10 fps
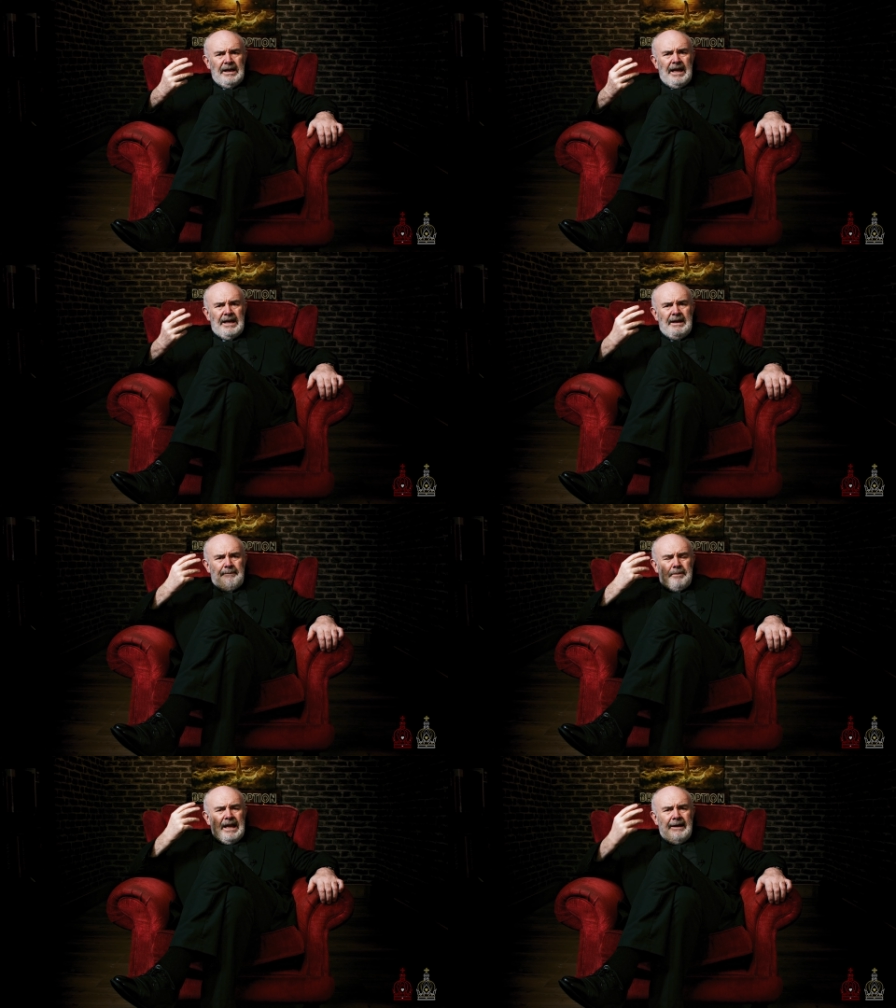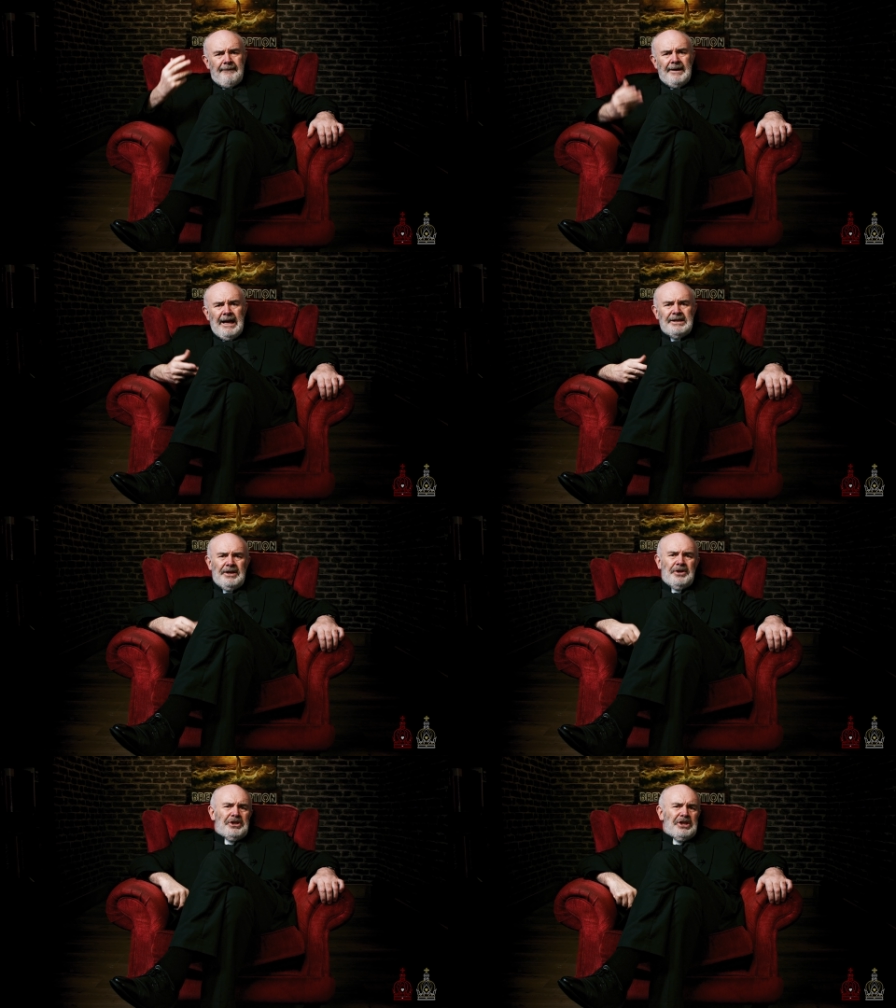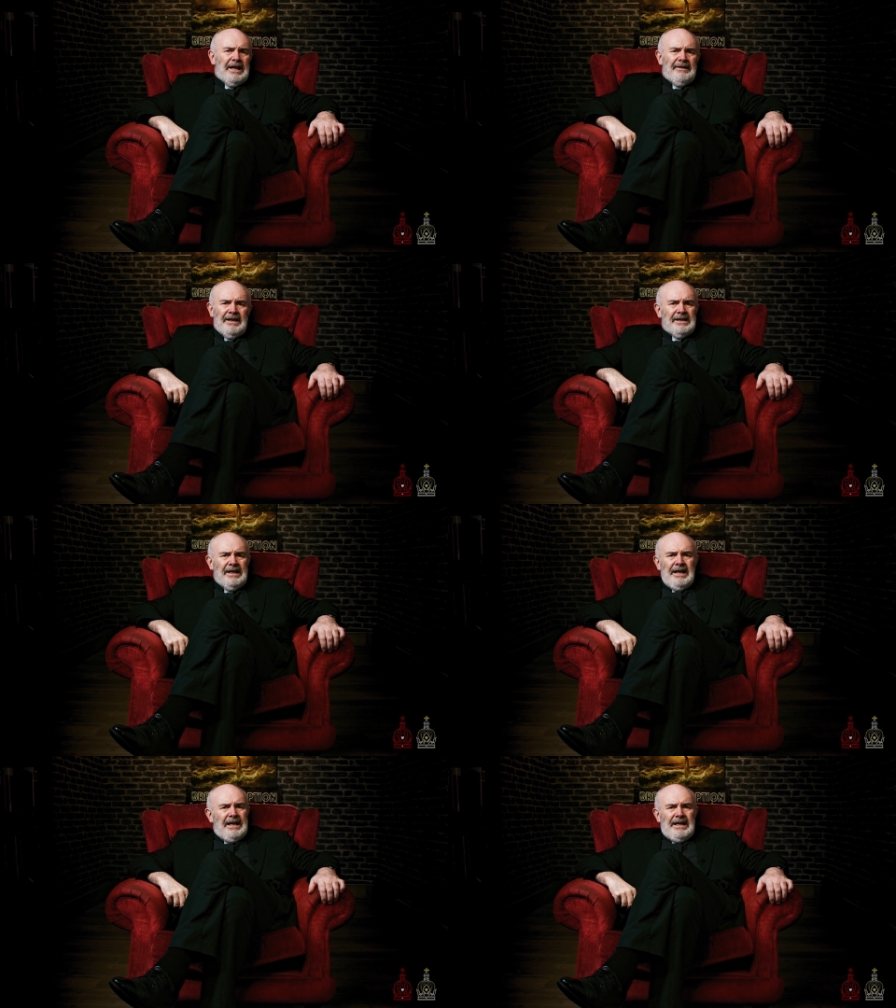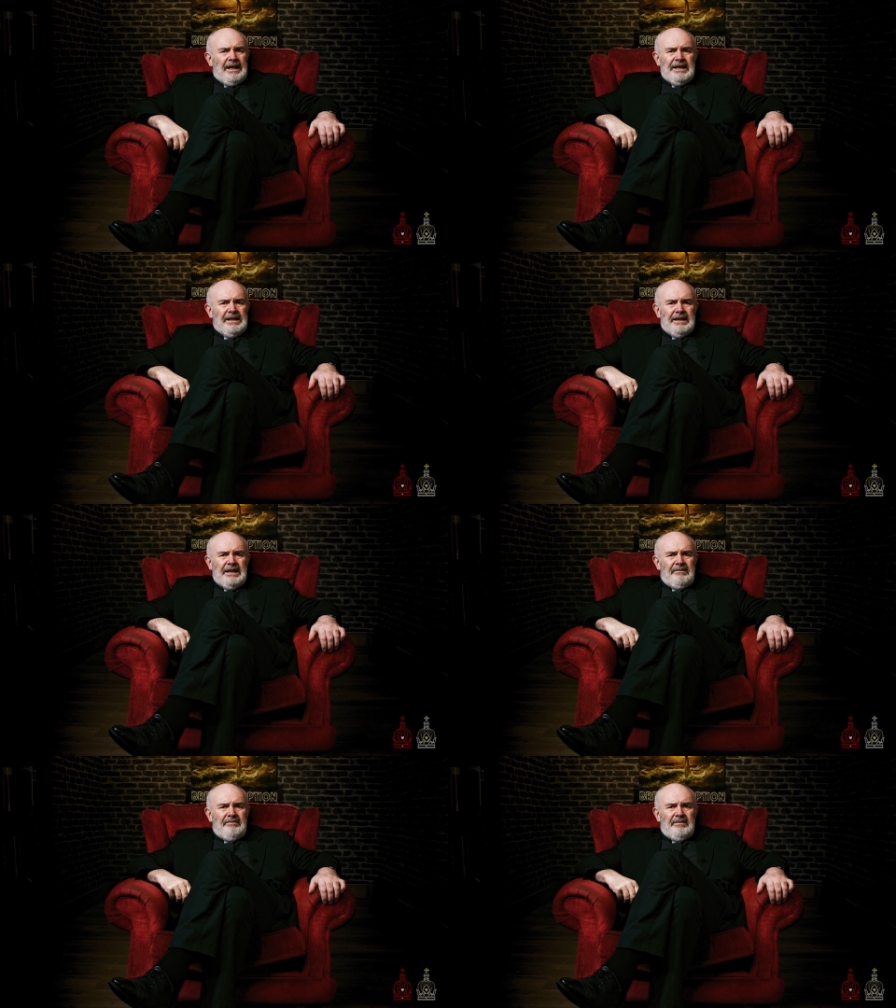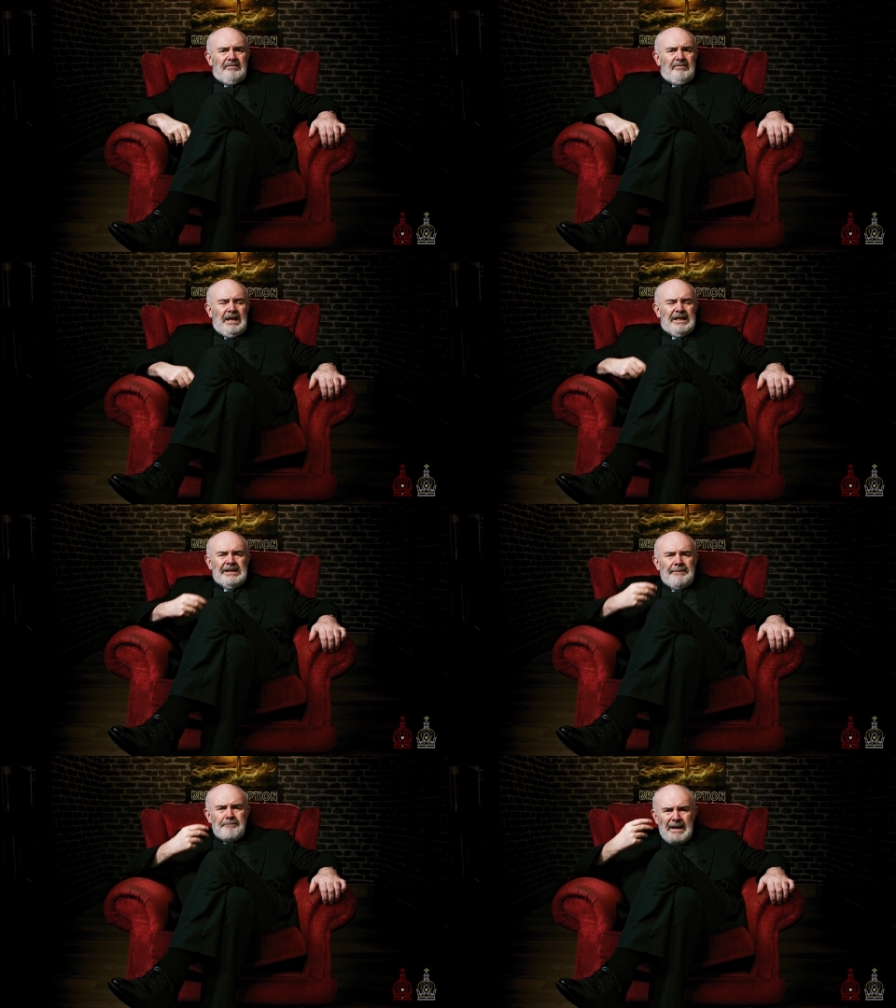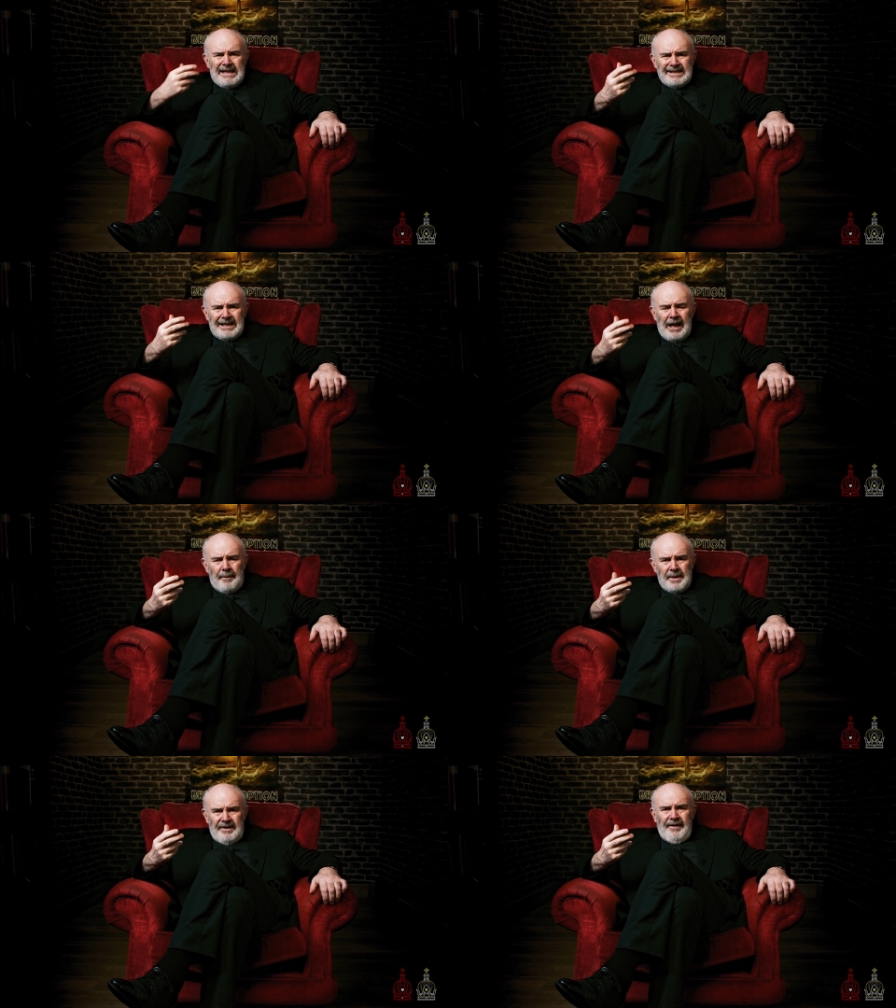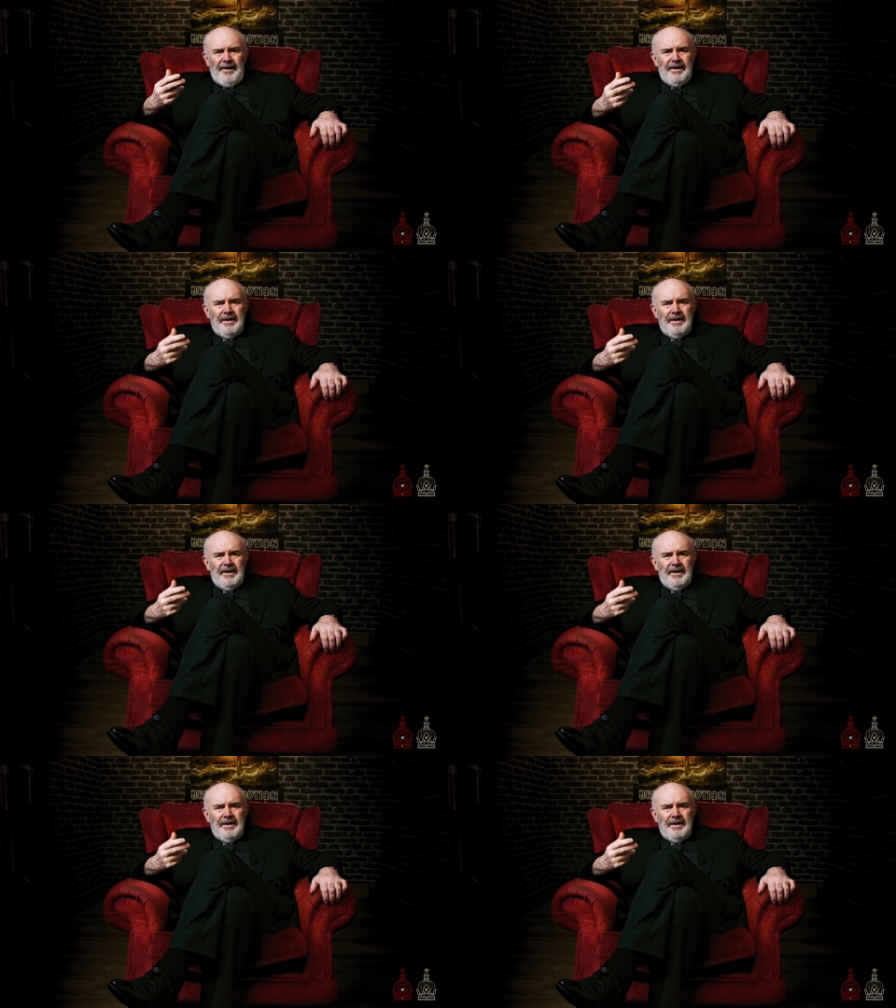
in a play of light and shade that that that is immensely ominous.